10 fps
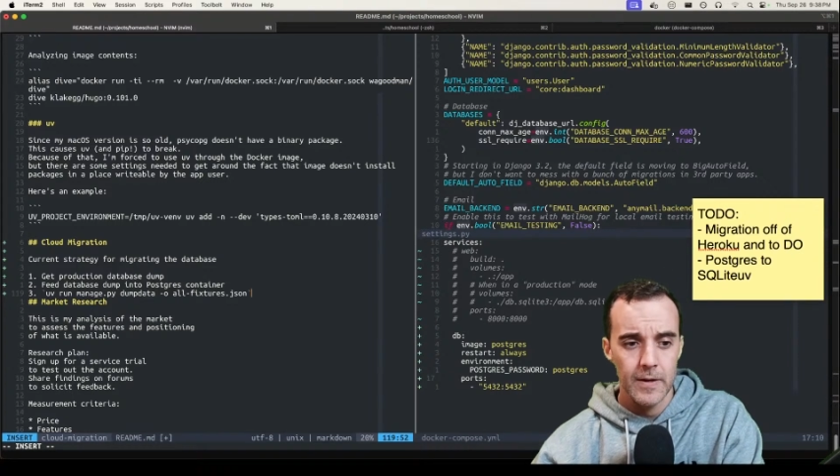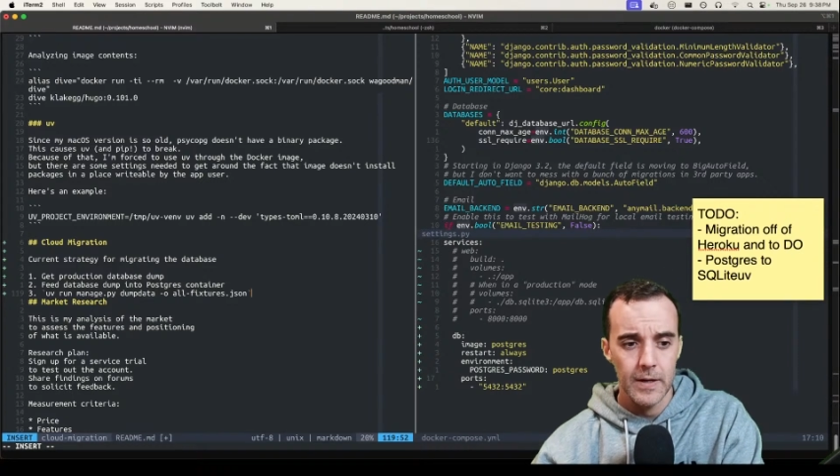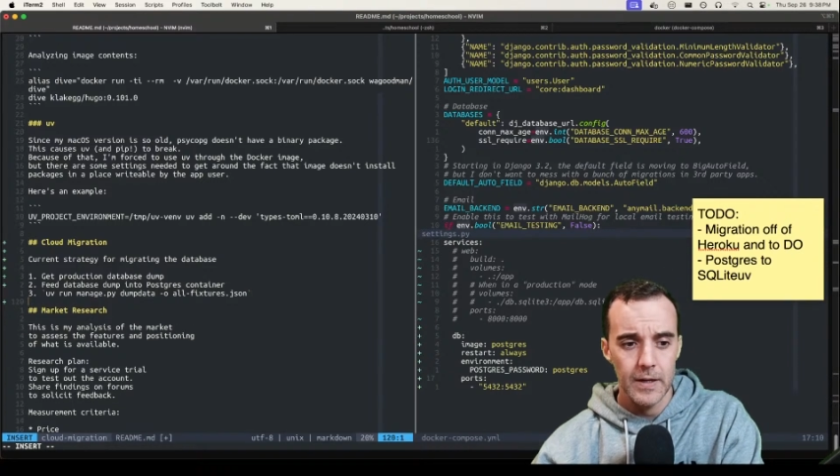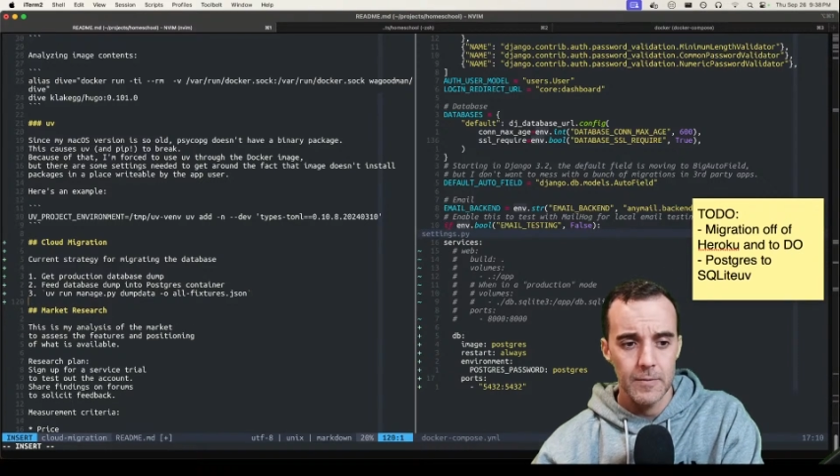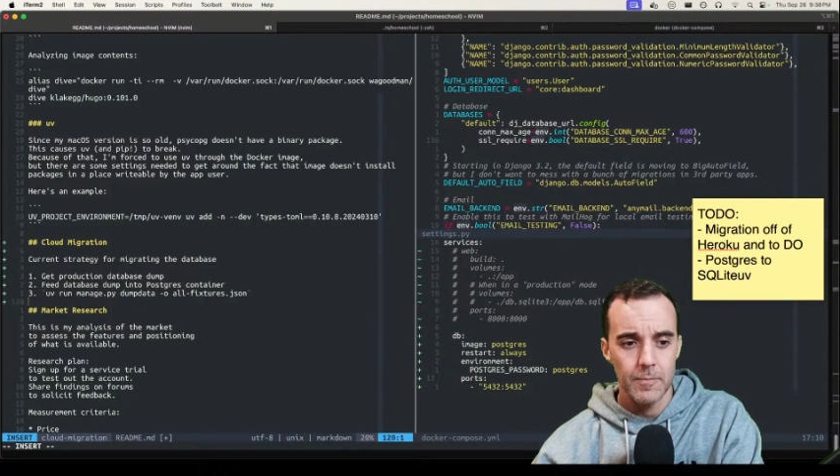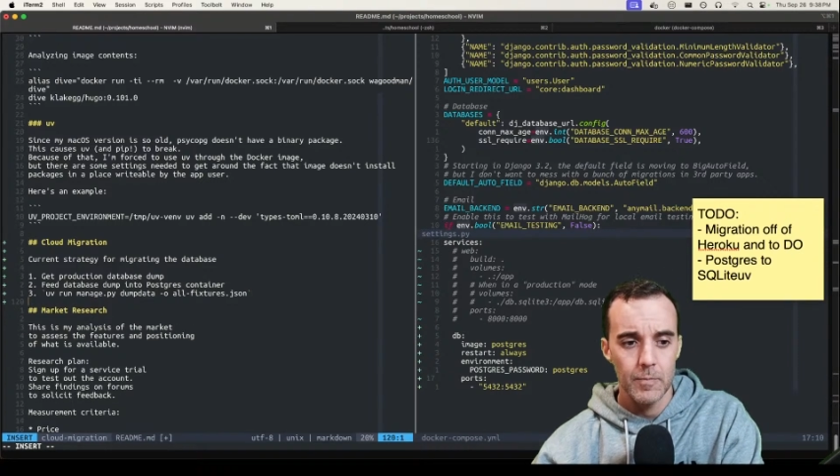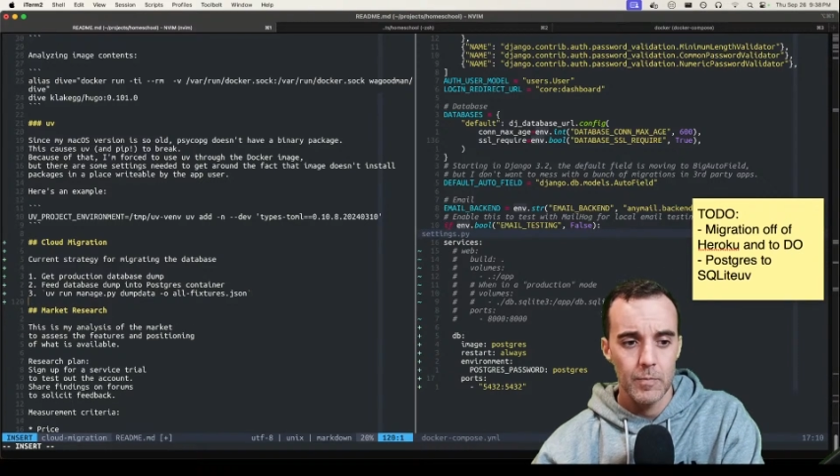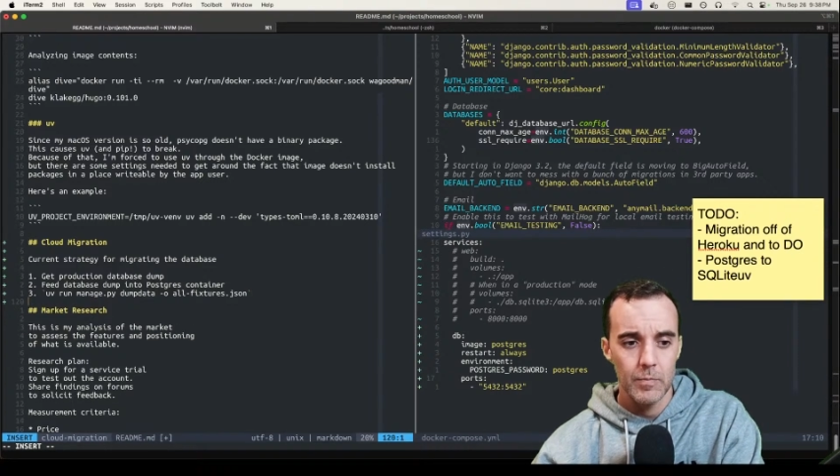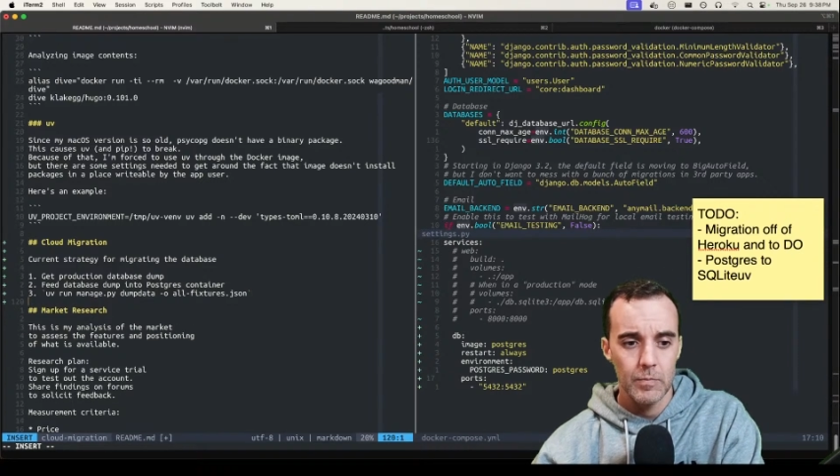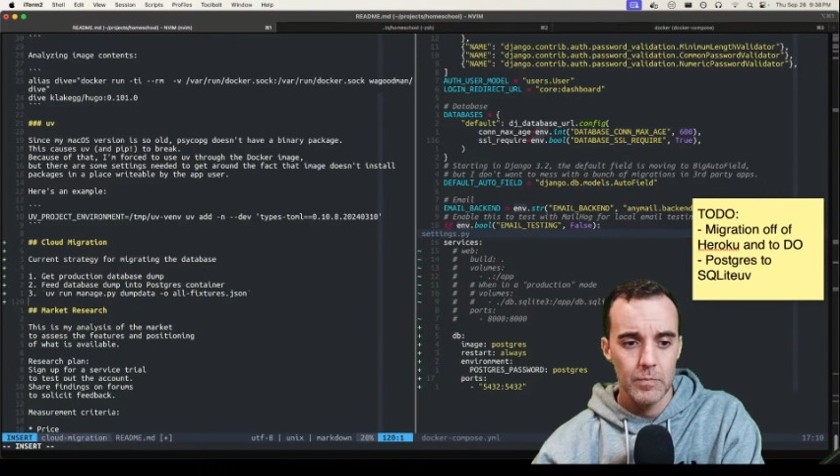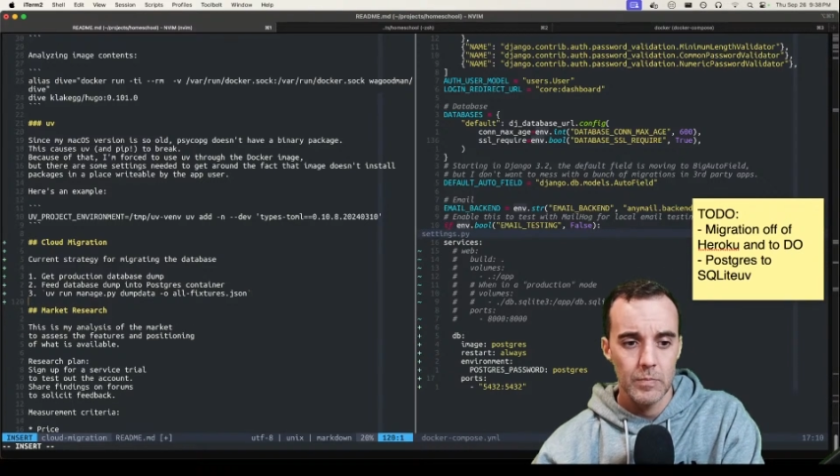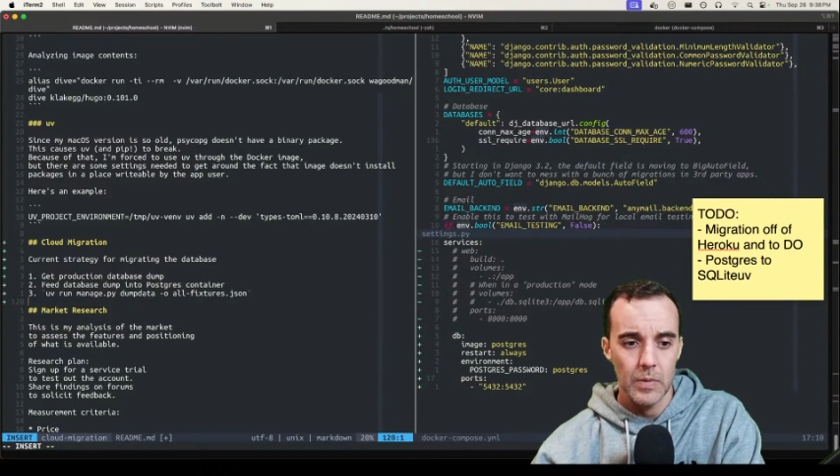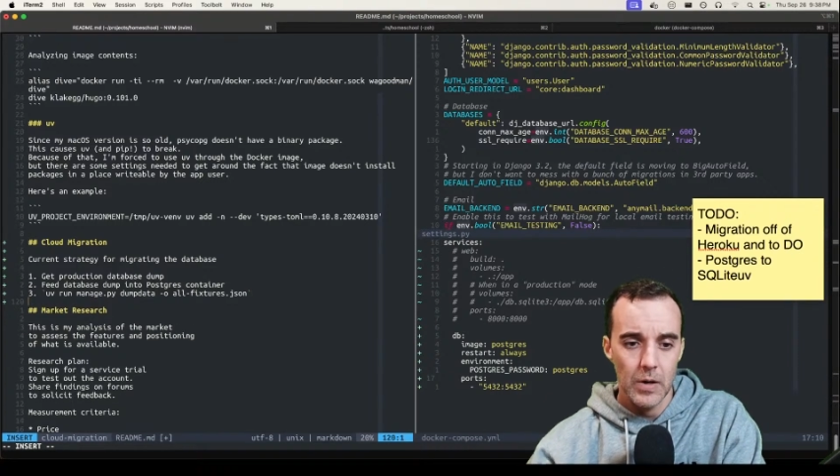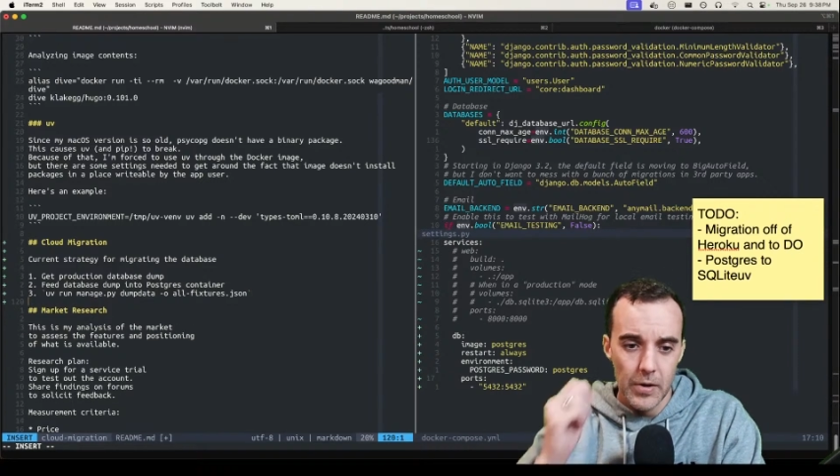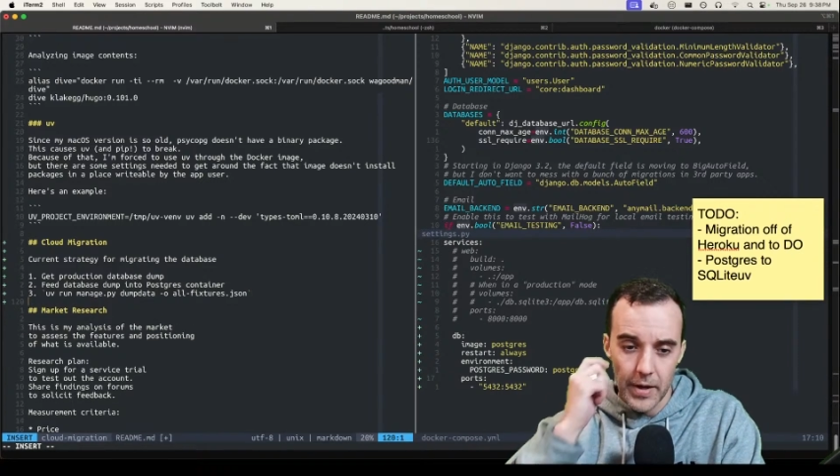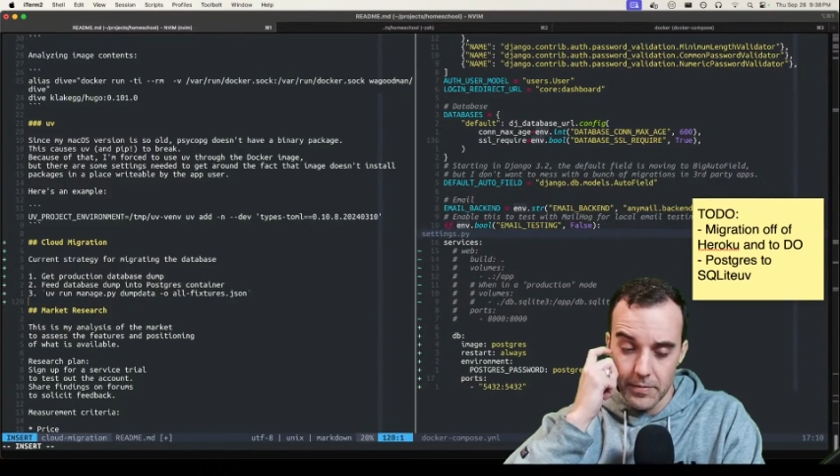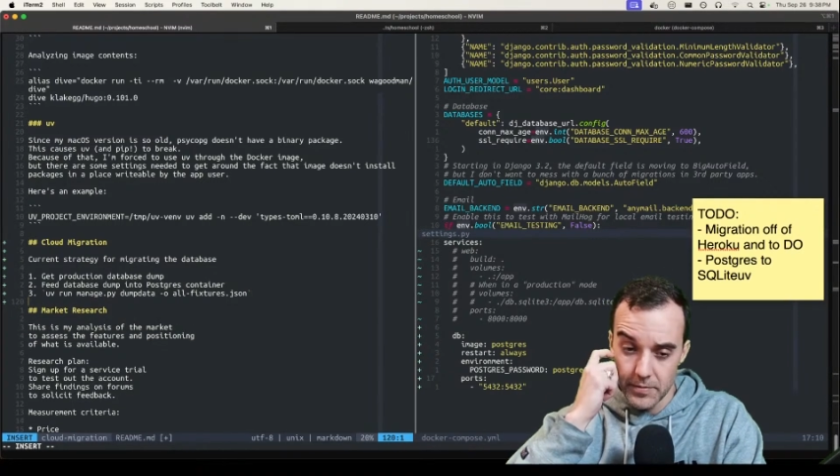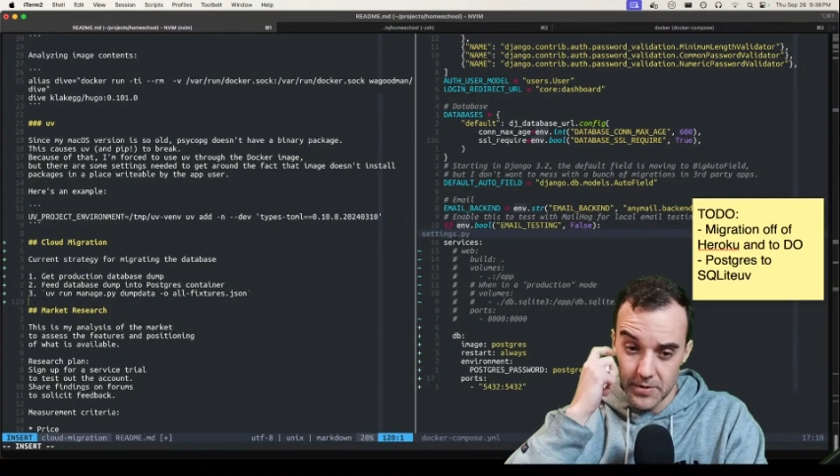Okay,